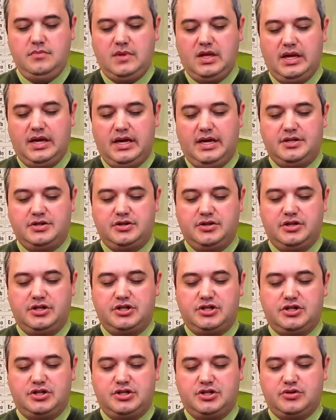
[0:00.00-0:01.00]
And so this
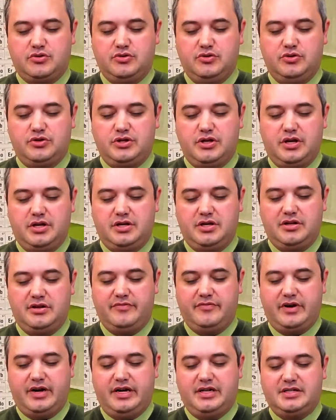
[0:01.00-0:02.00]
just screws onto the
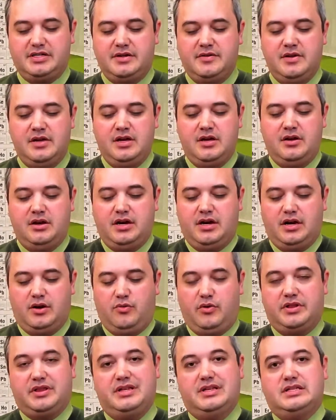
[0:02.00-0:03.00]
device. Uh,
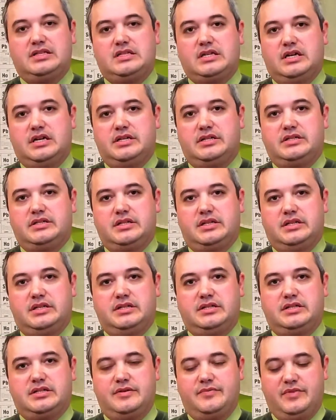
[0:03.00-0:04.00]
what this does
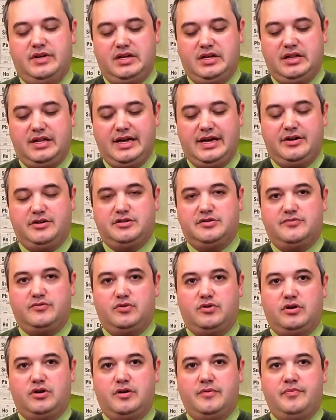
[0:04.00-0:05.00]
is it allows
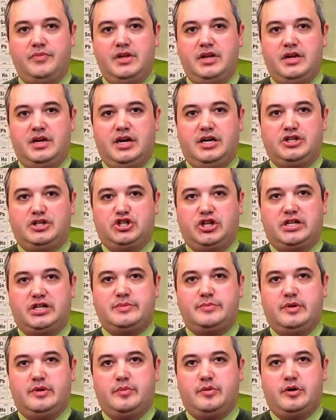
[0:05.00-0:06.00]
for
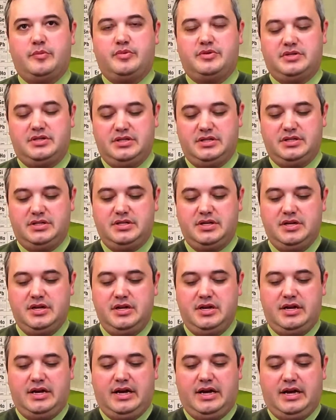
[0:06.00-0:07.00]
adjustment purposes
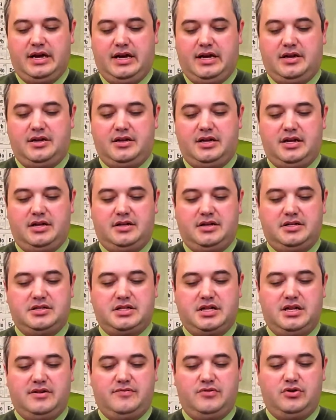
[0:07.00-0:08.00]
and it does
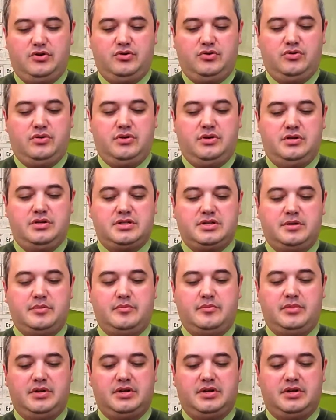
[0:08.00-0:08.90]
give you some